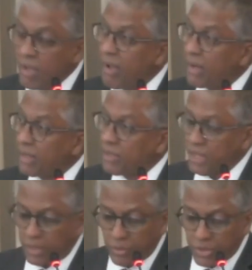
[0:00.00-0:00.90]
and
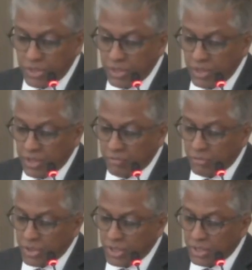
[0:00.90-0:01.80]
integrity of
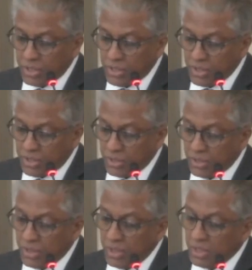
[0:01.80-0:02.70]
critical data
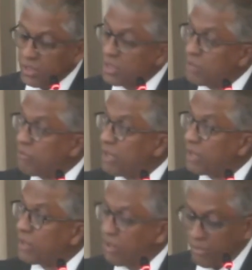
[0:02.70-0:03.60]
in the event
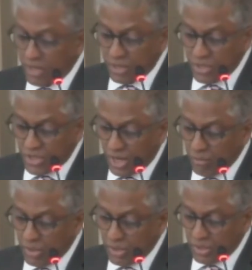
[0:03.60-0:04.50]
of any
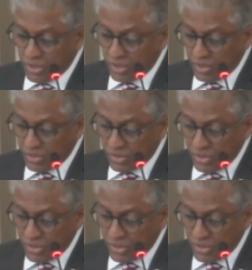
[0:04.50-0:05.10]
cyber incidents.